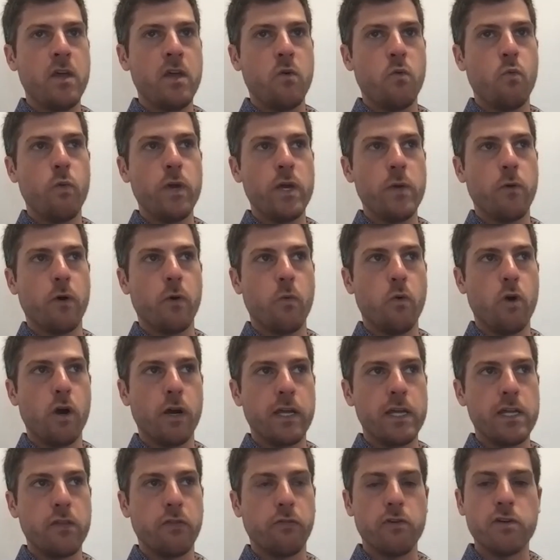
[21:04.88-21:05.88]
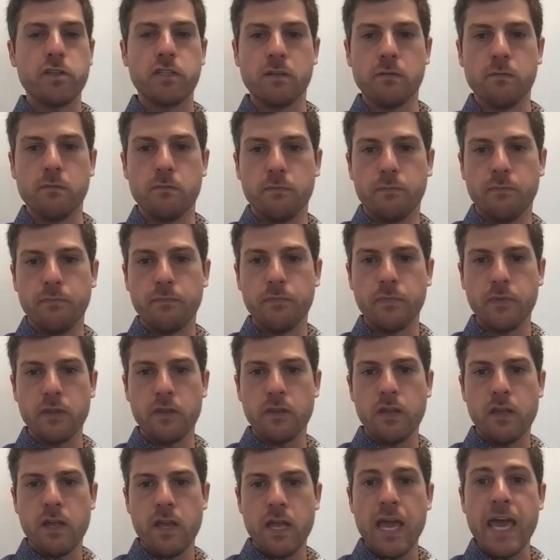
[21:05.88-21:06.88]
We were working through some
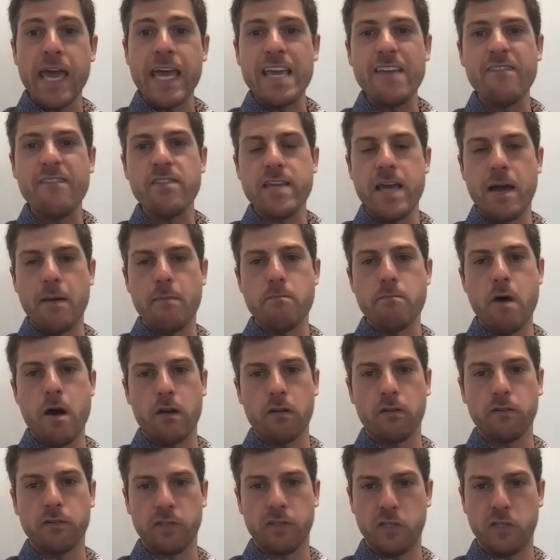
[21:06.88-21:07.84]
AVM models.